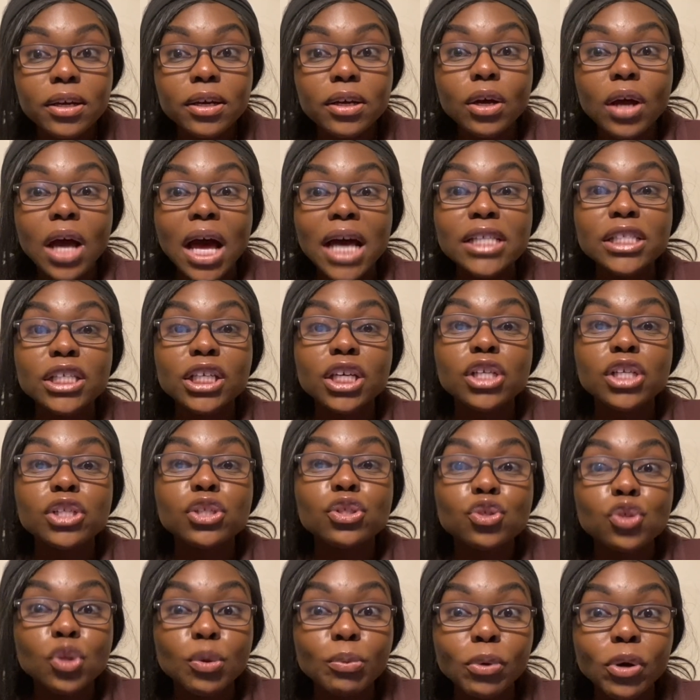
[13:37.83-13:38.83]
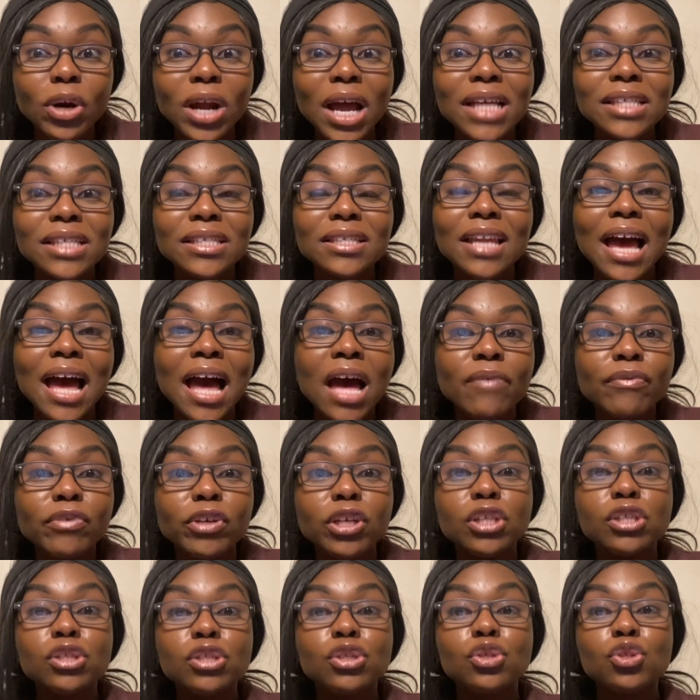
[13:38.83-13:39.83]
As an
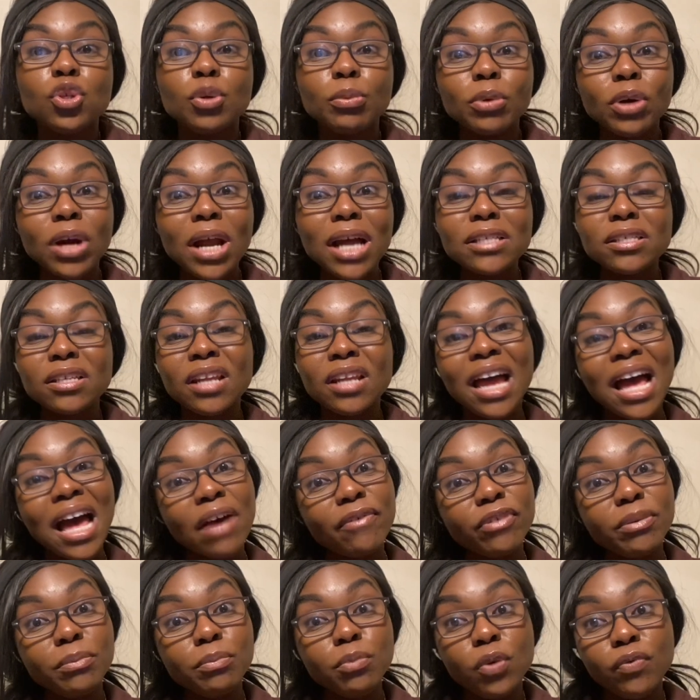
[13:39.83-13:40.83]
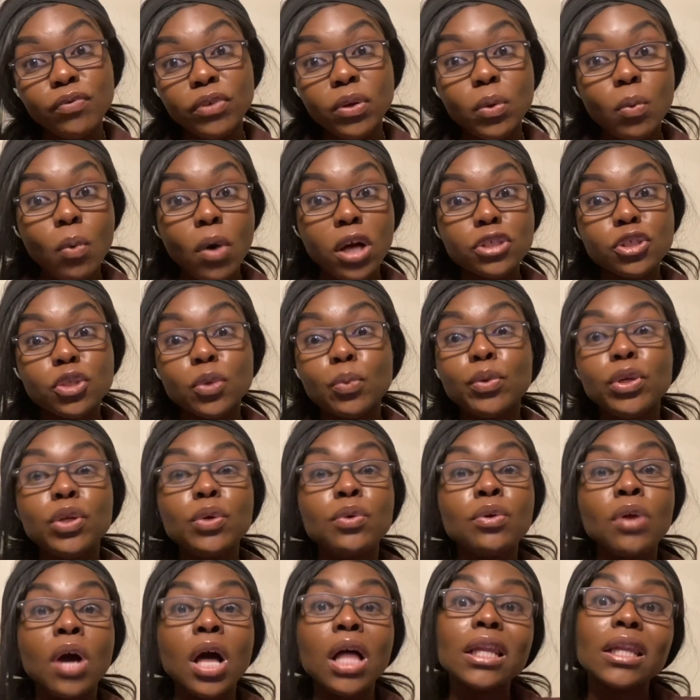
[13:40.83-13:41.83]
avid consumer, as an avid movie watcher, we do
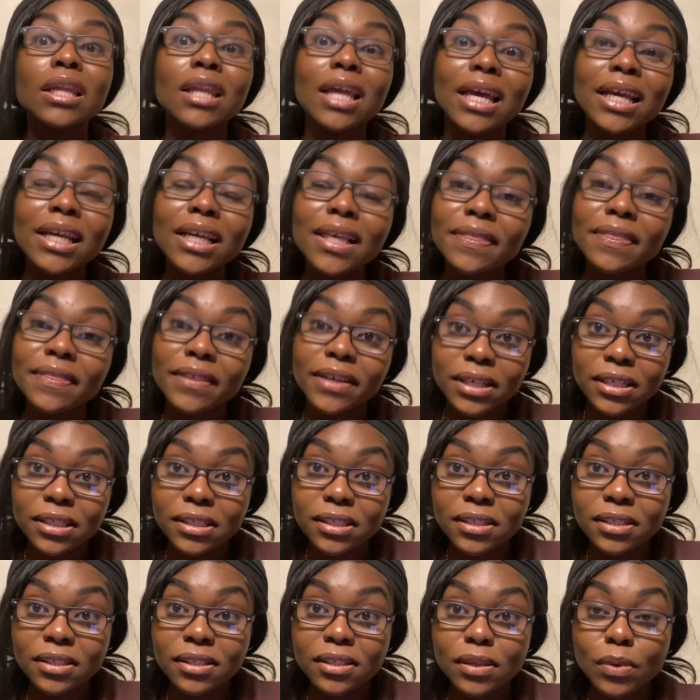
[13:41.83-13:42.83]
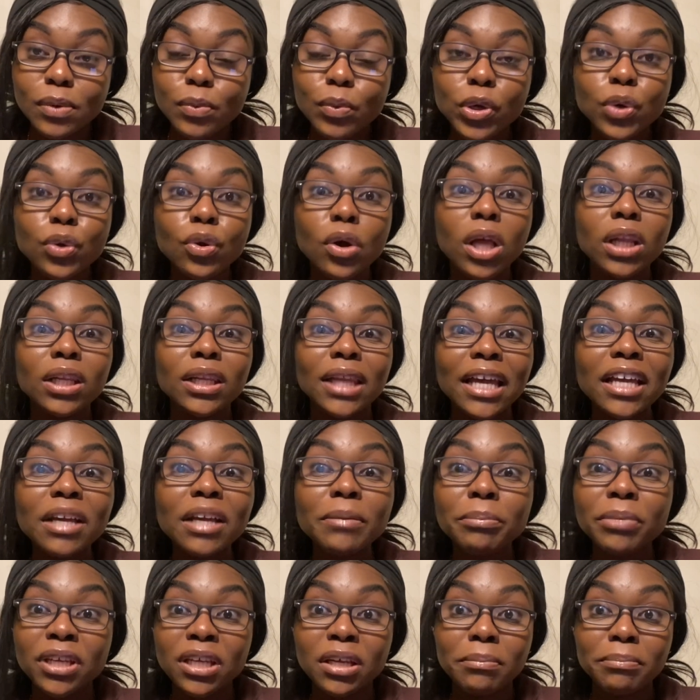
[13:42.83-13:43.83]
not like this. We do not
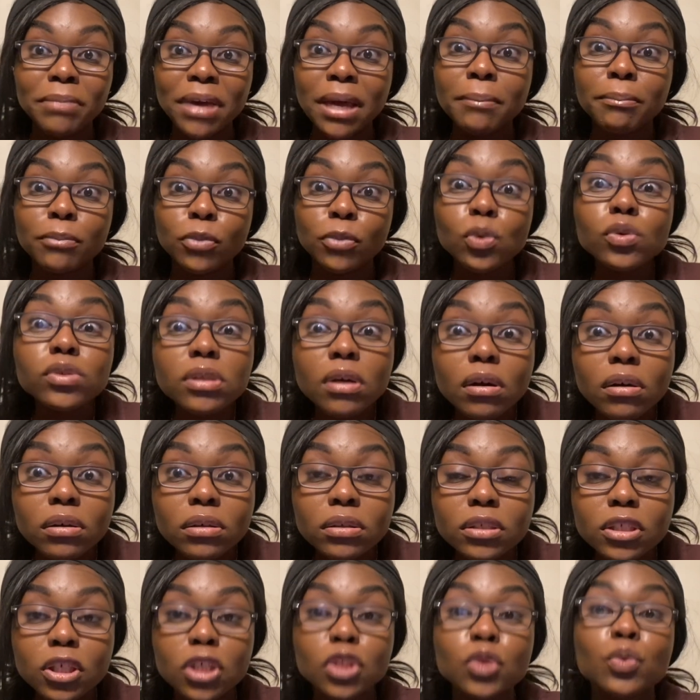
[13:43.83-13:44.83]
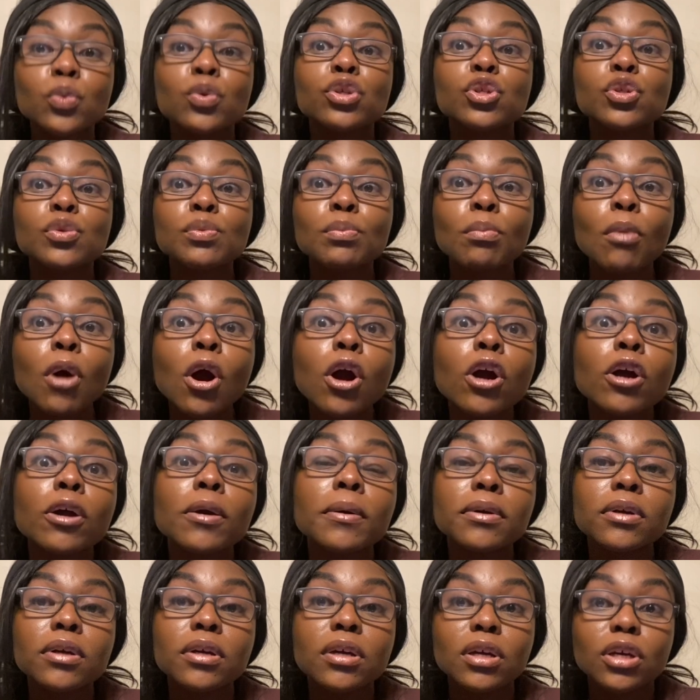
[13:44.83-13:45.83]
like being bamboozled because we're
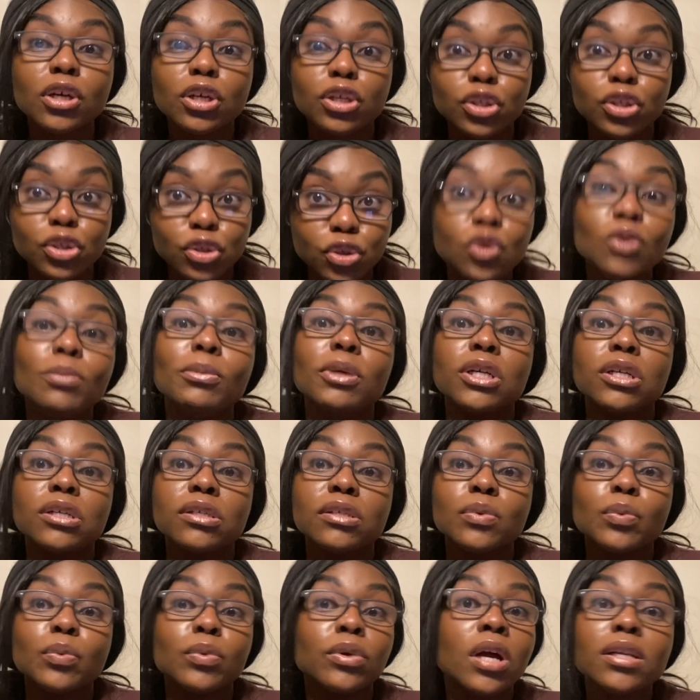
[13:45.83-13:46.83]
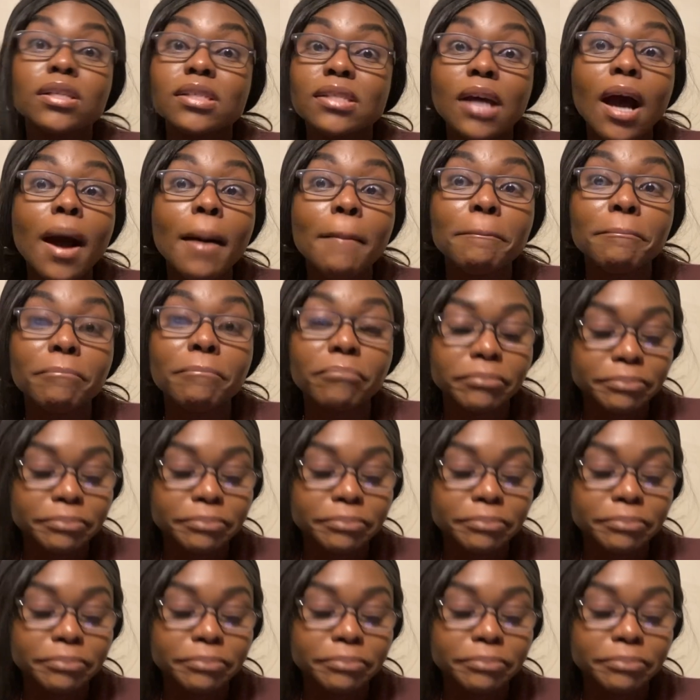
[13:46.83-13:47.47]
smart consumers. We're not dumb.